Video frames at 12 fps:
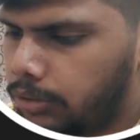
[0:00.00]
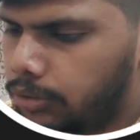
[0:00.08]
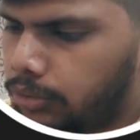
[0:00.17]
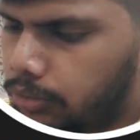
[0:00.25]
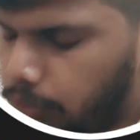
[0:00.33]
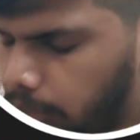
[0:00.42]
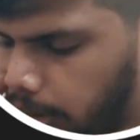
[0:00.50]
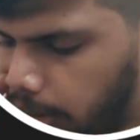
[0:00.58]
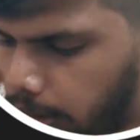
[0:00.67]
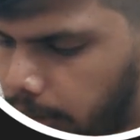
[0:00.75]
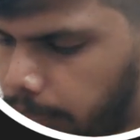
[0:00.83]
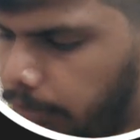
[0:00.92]
So
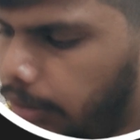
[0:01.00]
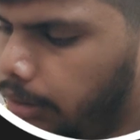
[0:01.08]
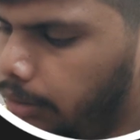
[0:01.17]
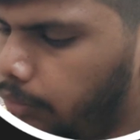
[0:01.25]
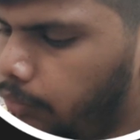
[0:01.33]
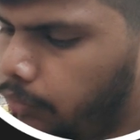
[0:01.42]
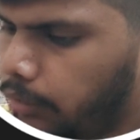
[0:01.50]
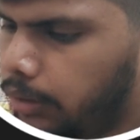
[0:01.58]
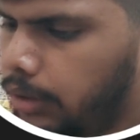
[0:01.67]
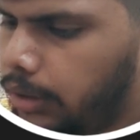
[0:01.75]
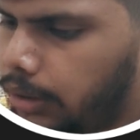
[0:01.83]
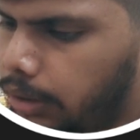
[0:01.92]
let me
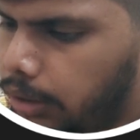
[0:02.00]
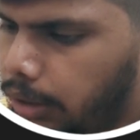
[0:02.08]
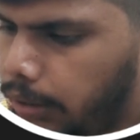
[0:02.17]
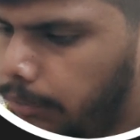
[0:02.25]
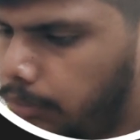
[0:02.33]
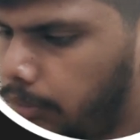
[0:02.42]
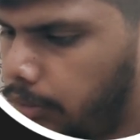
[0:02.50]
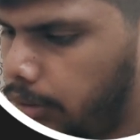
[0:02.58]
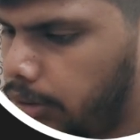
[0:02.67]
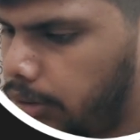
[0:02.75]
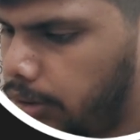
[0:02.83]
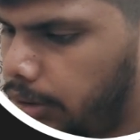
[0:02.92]
quickly grab all
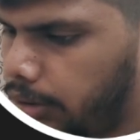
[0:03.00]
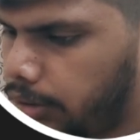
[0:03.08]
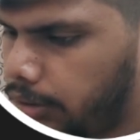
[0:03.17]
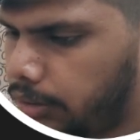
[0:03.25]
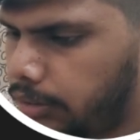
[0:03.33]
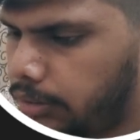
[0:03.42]
these things.